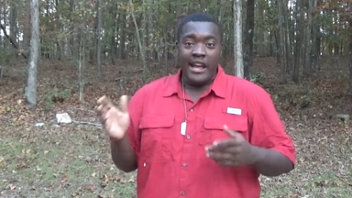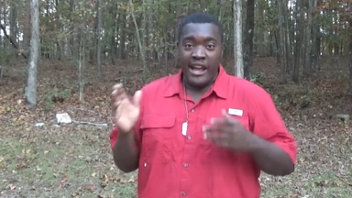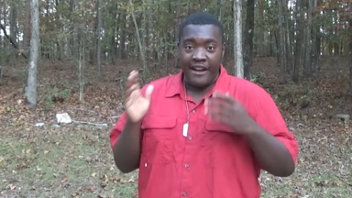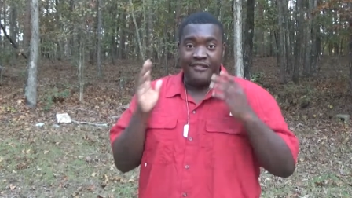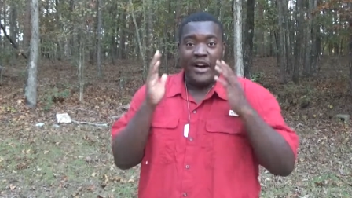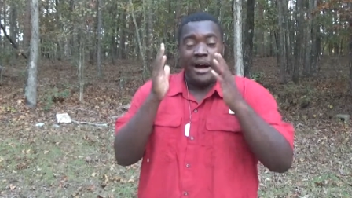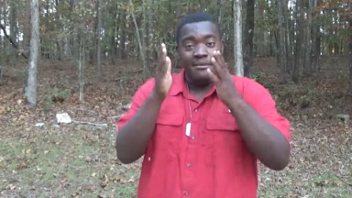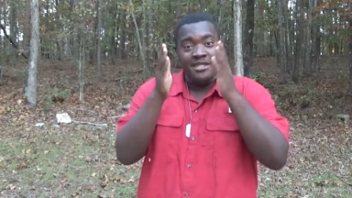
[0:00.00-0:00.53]

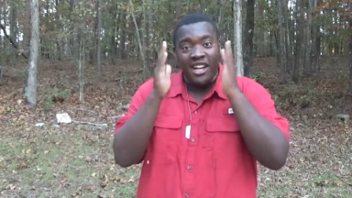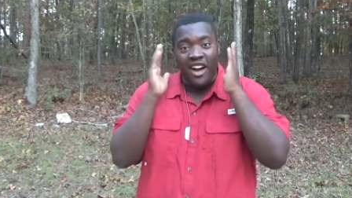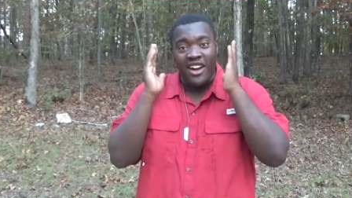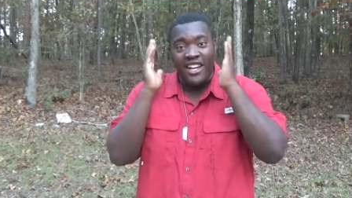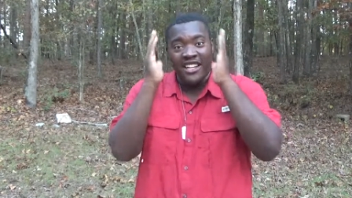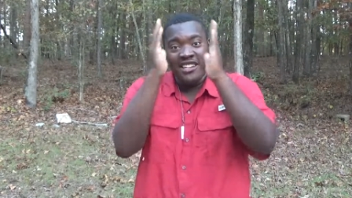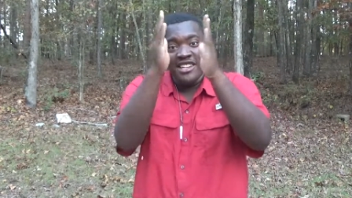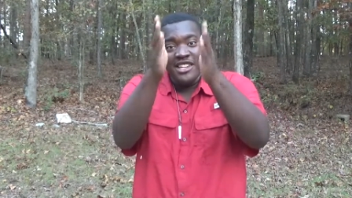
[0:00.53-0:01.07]
If I'm
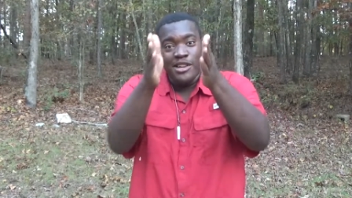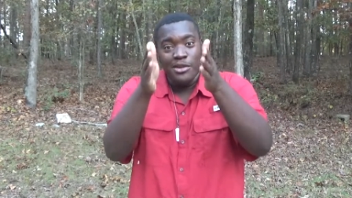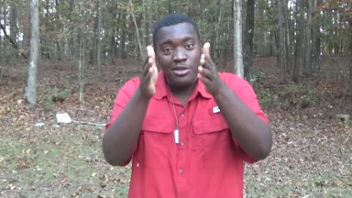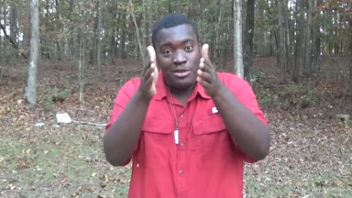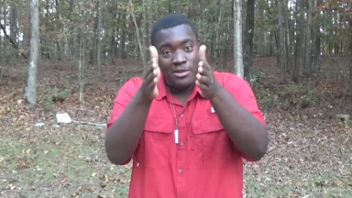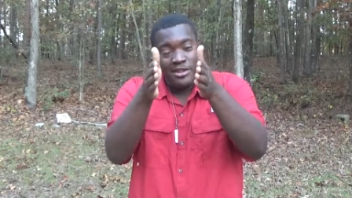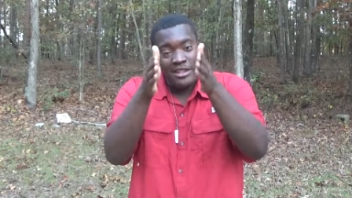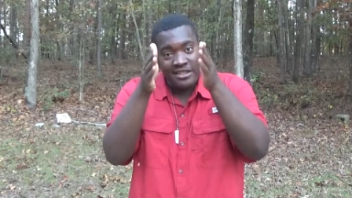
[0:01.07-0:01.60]
talking to you
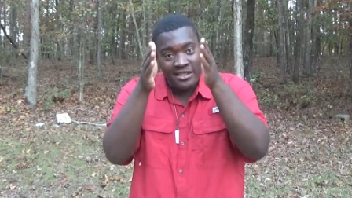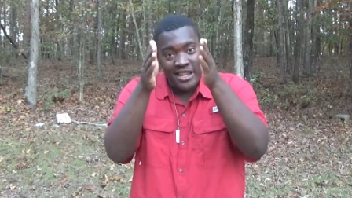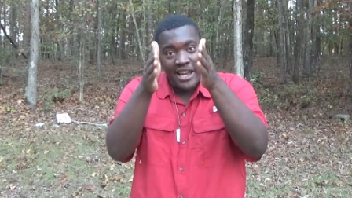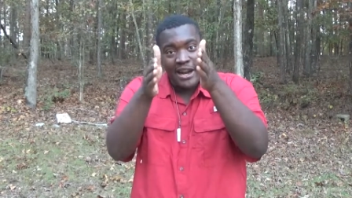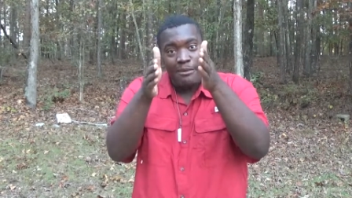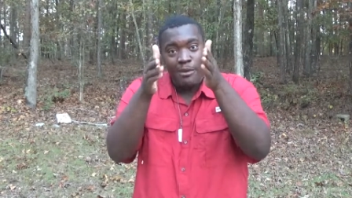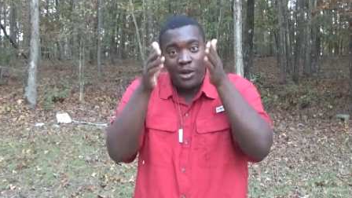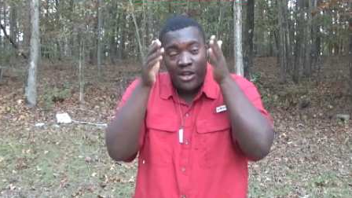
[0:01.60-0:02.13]
through this
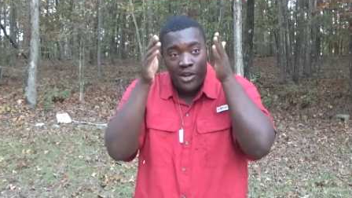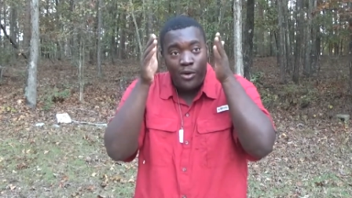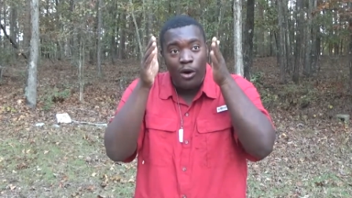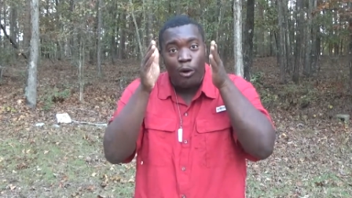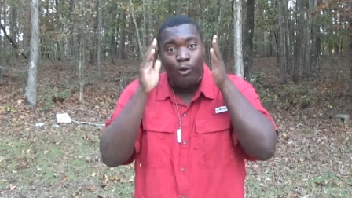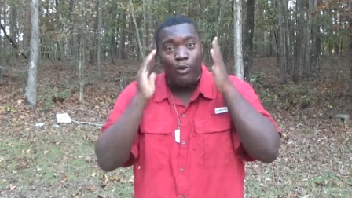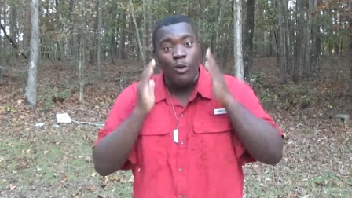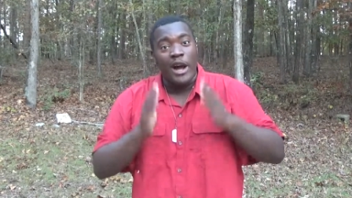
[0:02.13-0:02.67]
camera, you
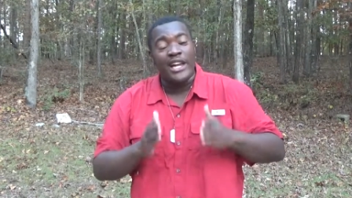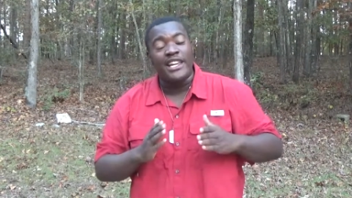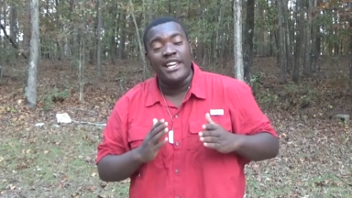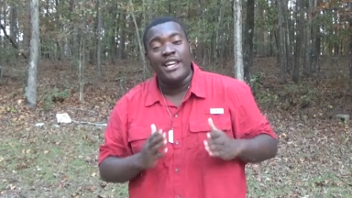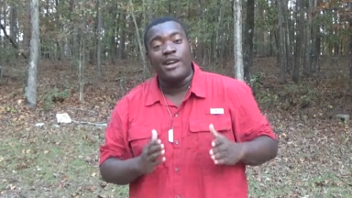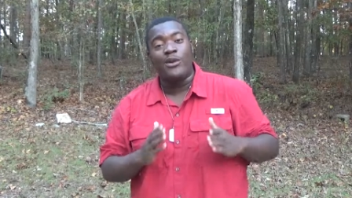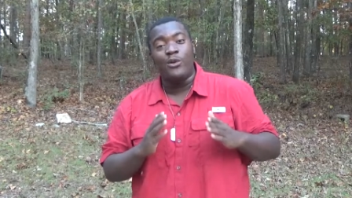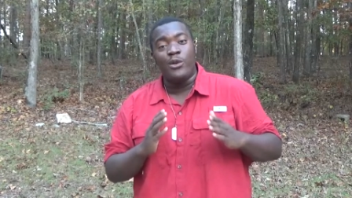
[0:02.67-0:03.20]
are right
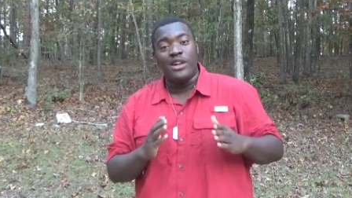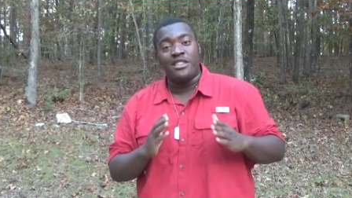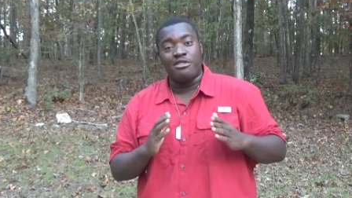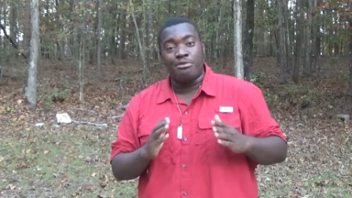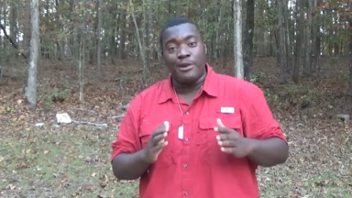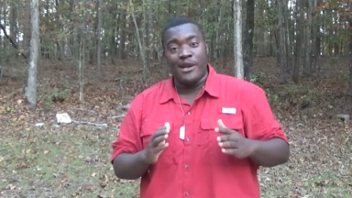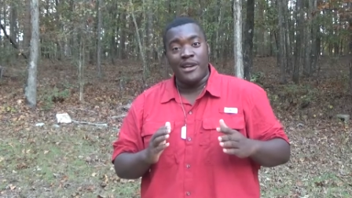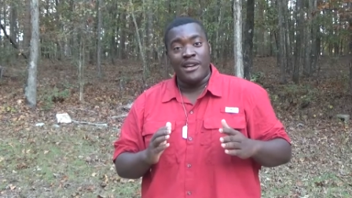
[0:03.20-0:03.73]
here
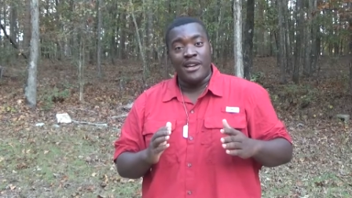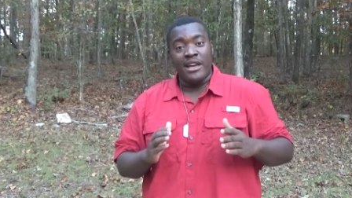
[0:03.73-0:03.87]
with me.